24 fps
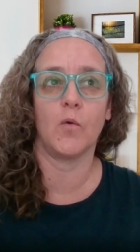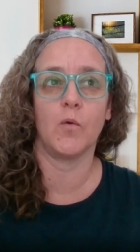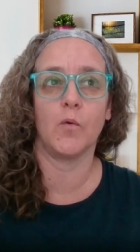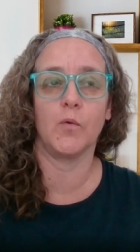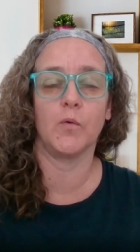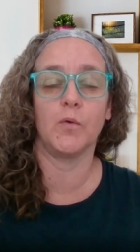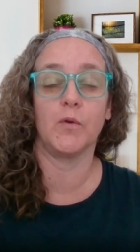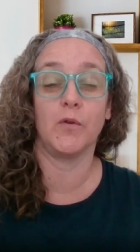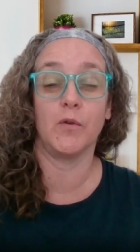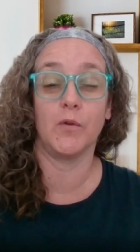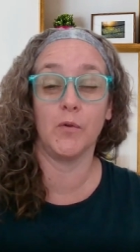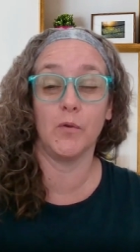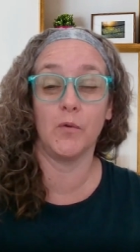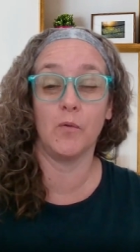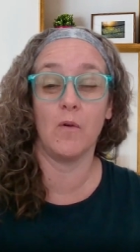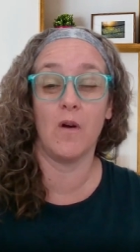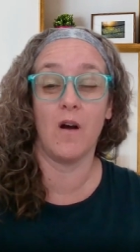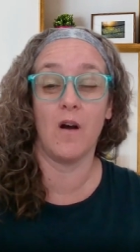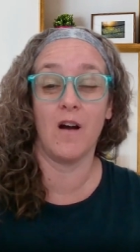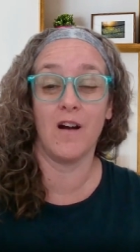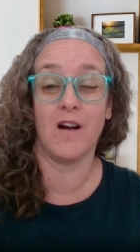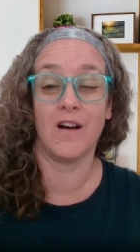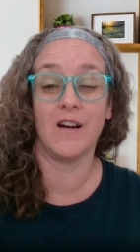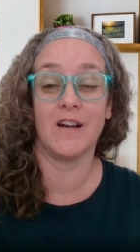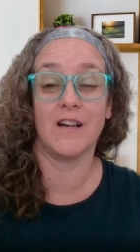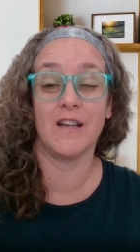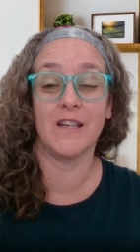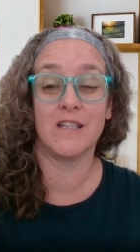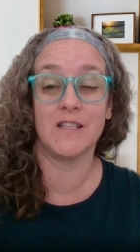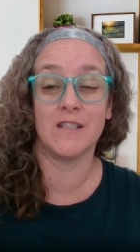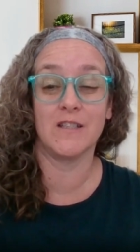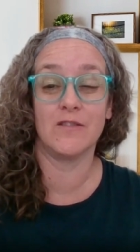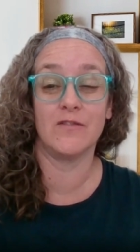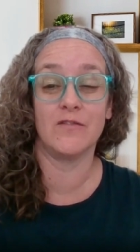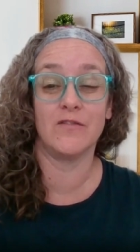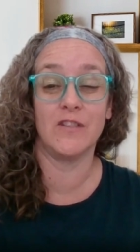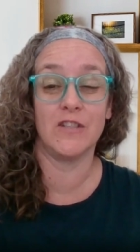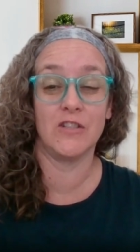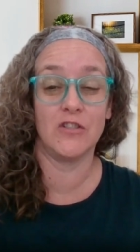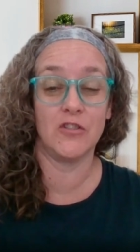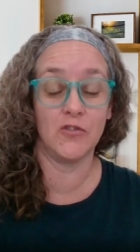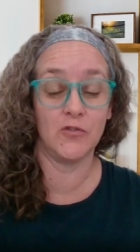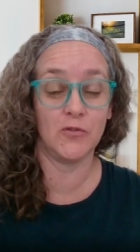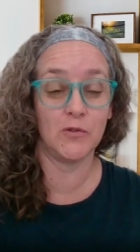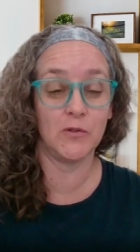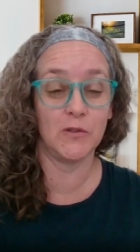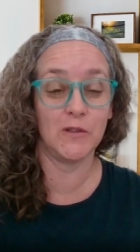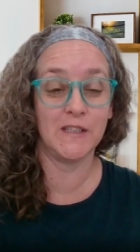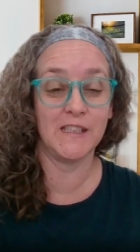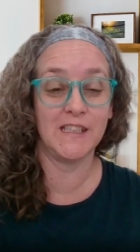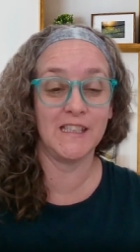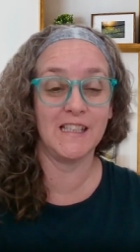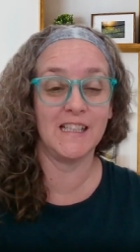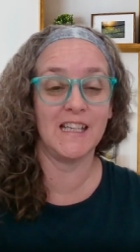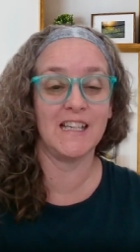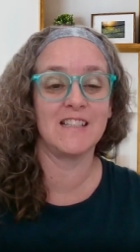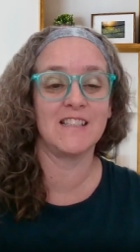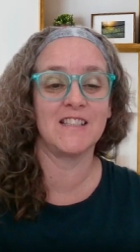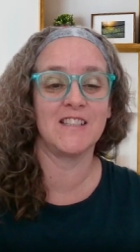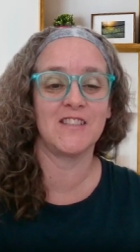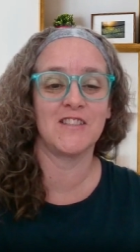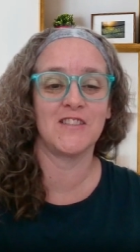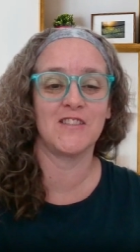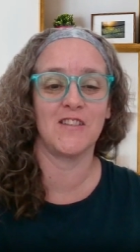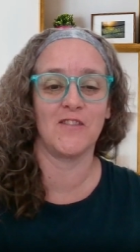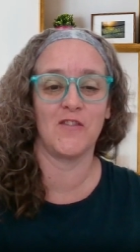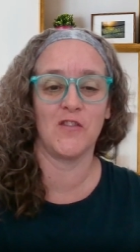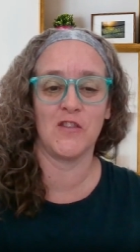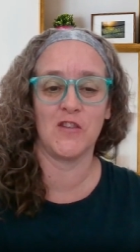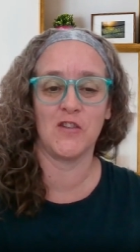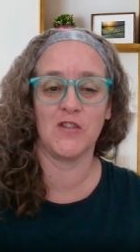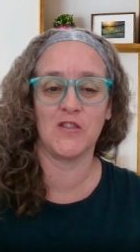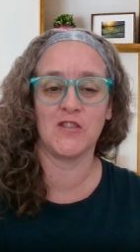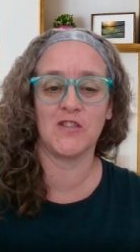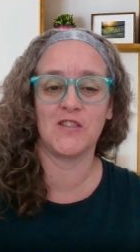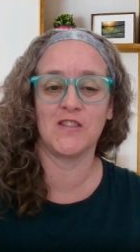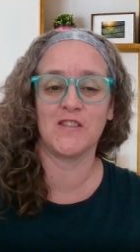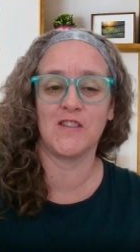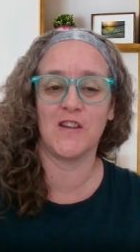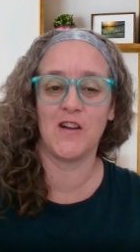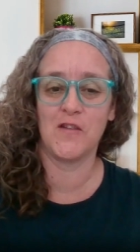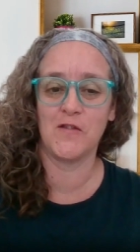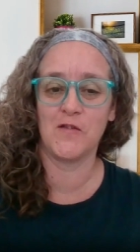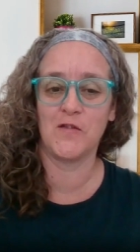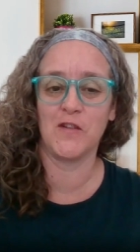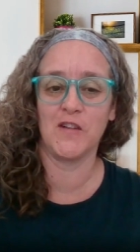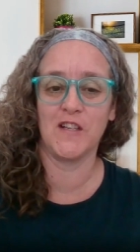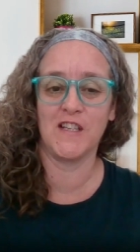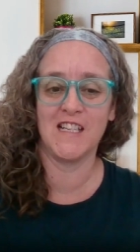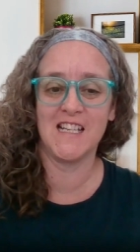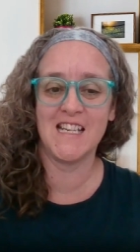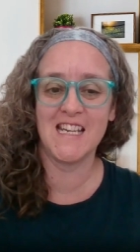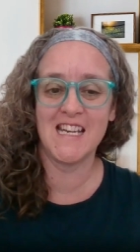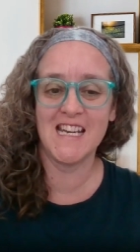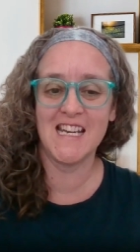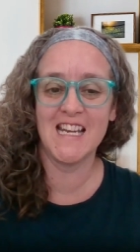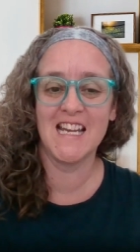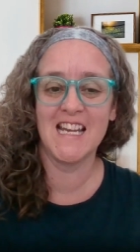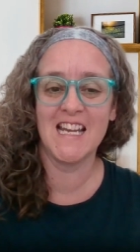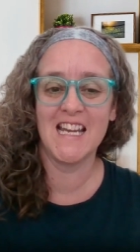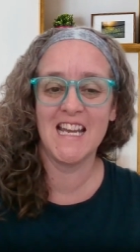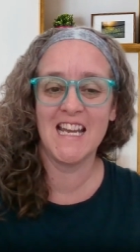who you are individually and with your sovereignty.